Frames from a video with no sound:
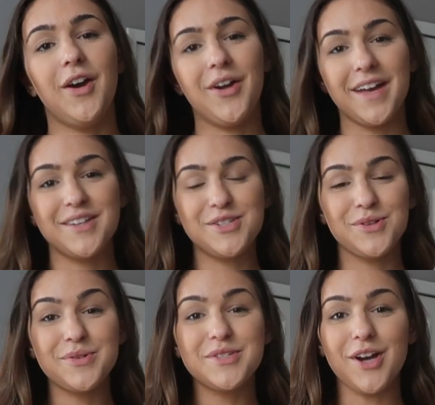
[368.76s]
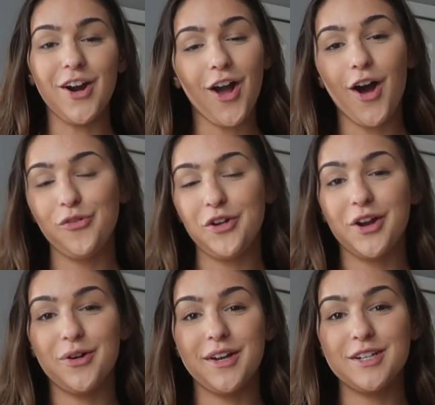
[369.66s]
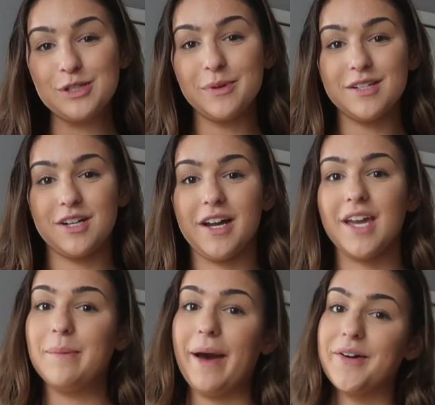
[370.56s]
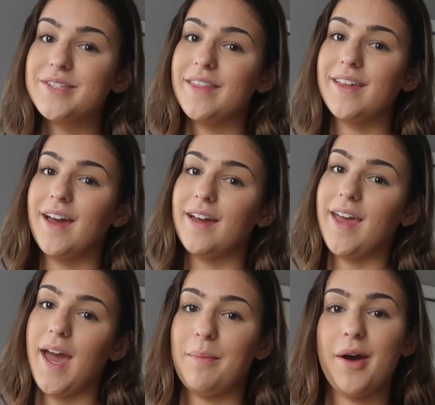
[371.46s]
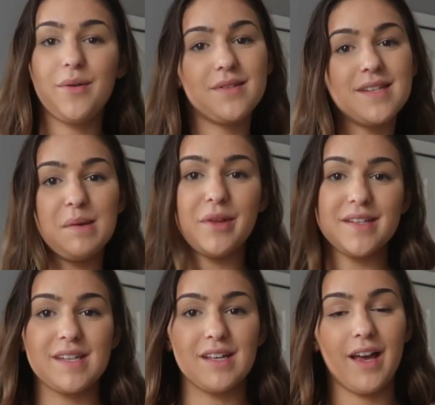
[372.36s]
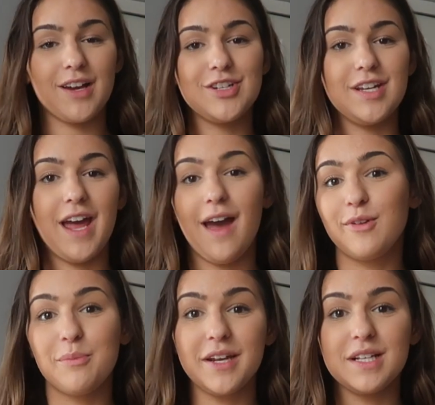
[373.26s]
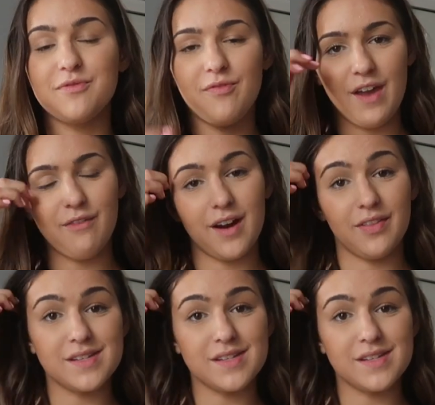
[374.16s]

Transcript: Okay, to start off, we are going to be talking about the Camo Seamless collection, everybody's favorite.